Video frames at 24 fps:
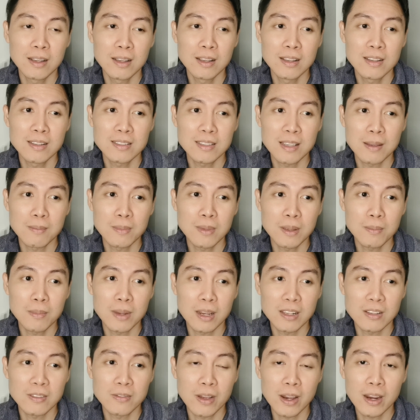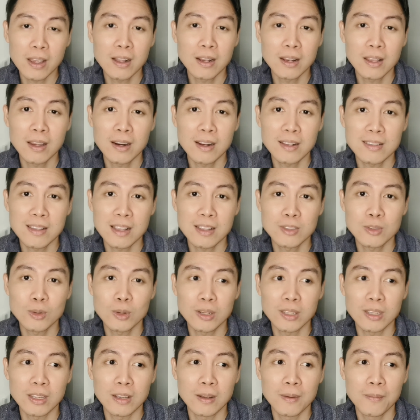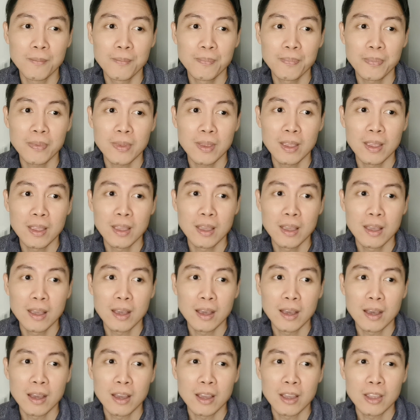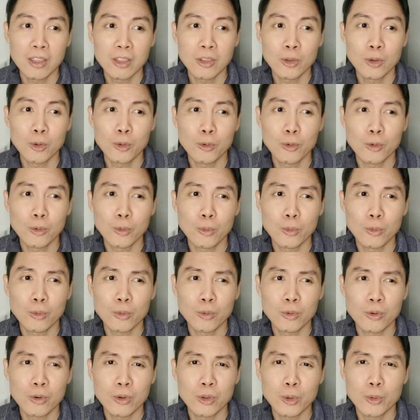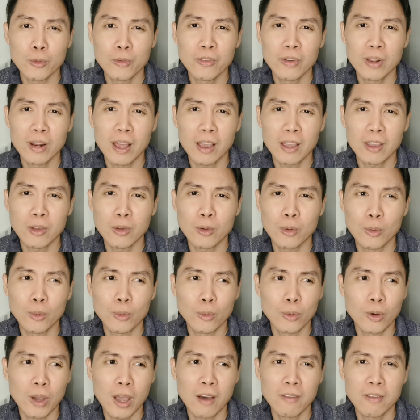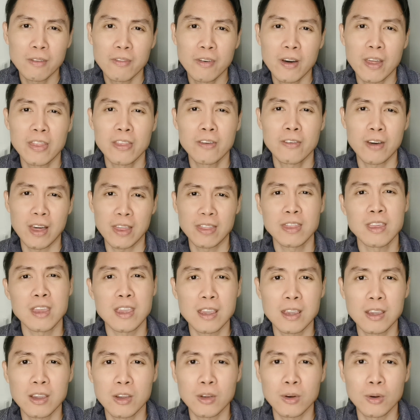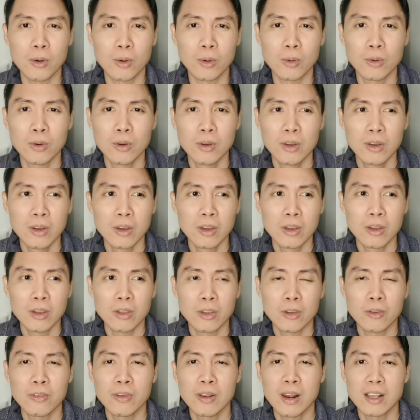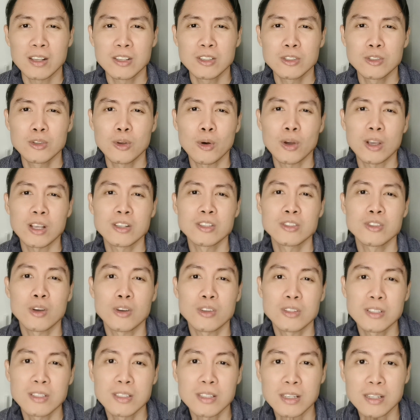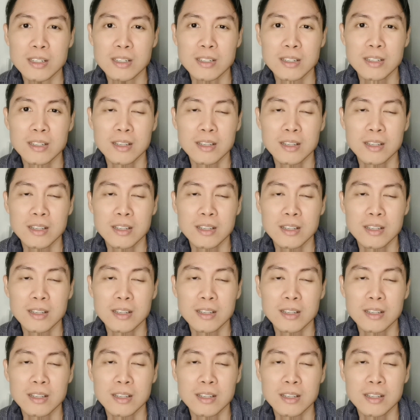symptom that is very clear is actually you feel like you have a fatigue, you feel like so exhausted.